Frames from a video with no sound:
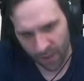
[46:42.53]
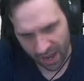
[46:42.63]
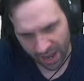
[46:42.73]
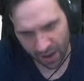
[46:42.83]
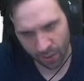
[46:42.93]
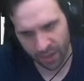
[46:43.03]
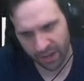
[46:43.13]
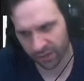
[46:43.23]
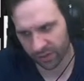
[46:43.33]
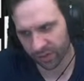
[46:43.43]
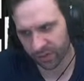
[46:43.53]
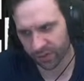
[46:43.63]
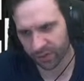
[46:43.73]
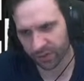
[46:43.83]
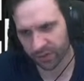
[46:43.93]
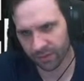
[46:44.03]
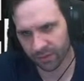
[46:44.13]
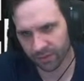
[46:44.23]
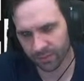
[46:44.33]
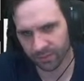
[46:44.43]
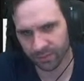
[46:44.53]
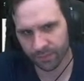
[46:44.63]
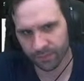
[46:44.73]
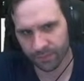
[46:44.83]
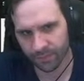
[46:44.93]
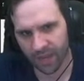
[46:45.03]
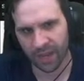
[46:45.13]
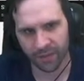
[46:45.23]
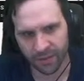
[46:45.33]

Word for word: However, yeah,